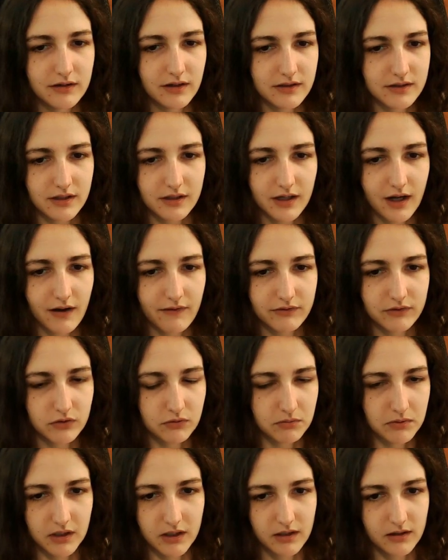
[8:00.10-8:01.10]
it doesn't have
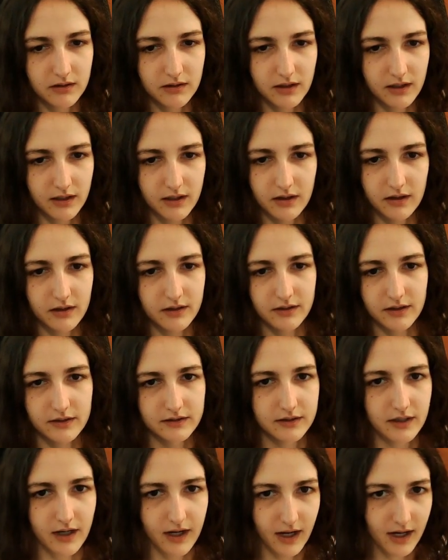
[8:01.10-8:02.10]
to be cleaner
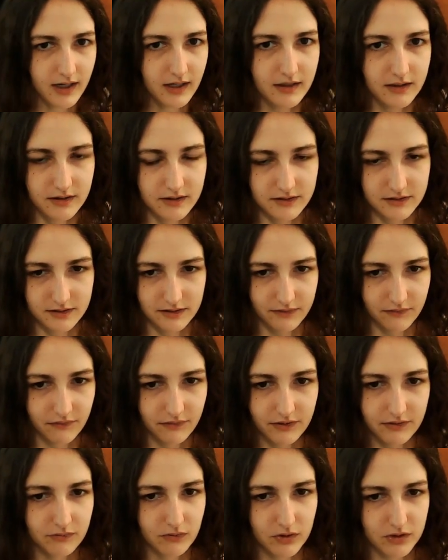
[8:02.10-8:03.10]
than their hands
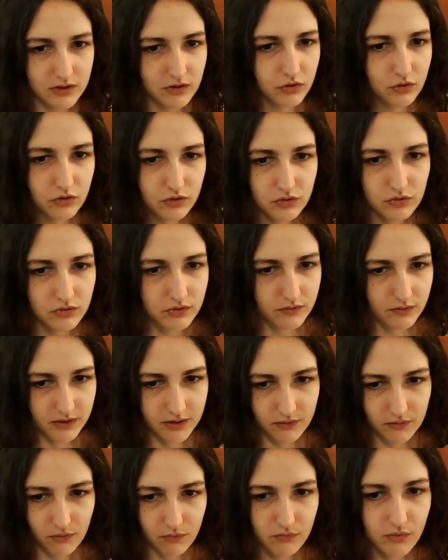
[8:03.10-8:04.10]
if it was on shoes
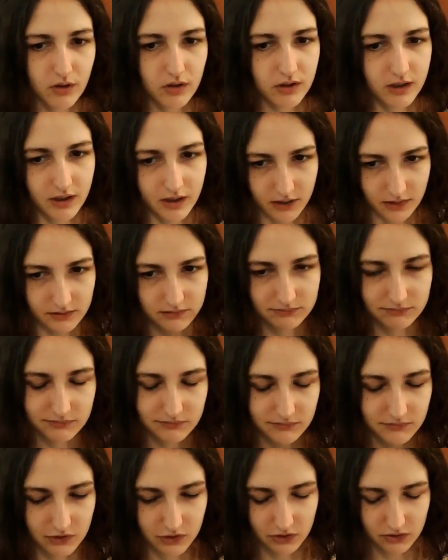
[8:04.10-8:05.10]
when they were walking. And,
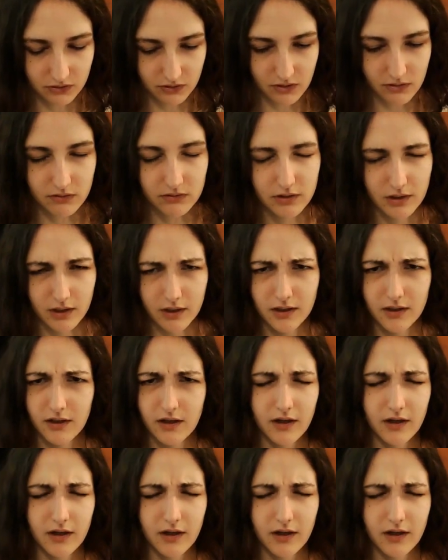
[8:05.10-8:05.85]
you know,